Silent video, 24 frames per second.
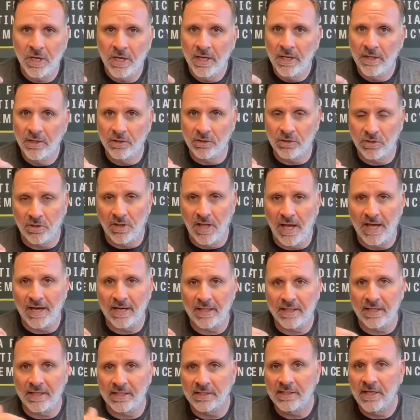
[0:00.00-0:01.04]
There's a lot of
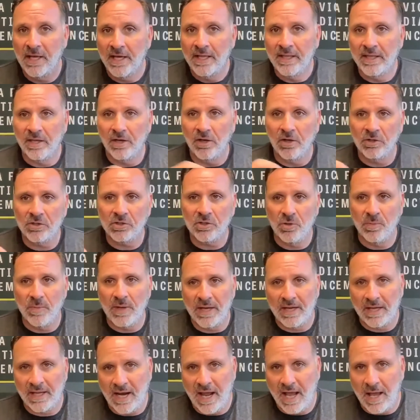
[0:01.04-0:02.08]
things. They also
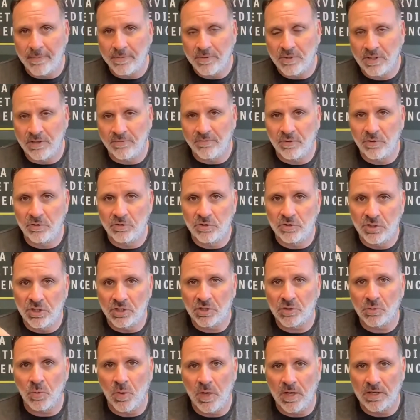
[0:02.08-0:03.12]
make an option if you just
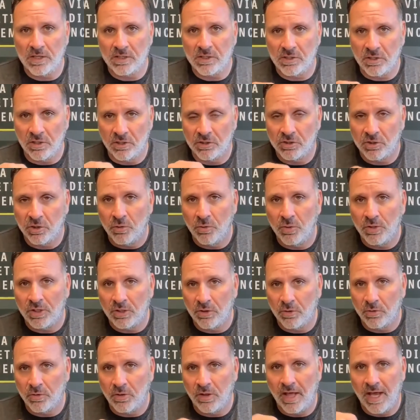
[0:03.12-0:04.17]
want to start doing
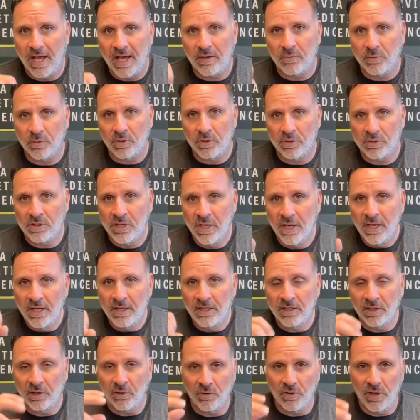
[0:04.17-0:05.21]
Google AdWords
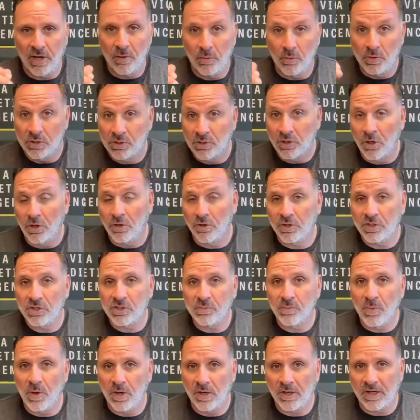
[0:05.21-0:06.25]
to create what's called a
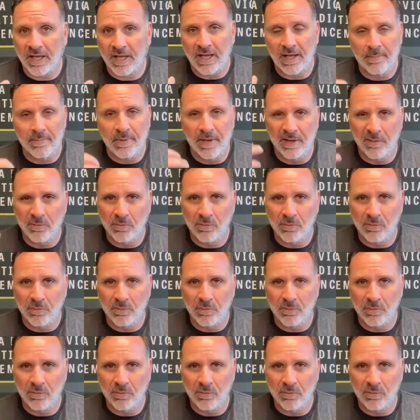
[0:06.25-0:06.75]
smart campaign,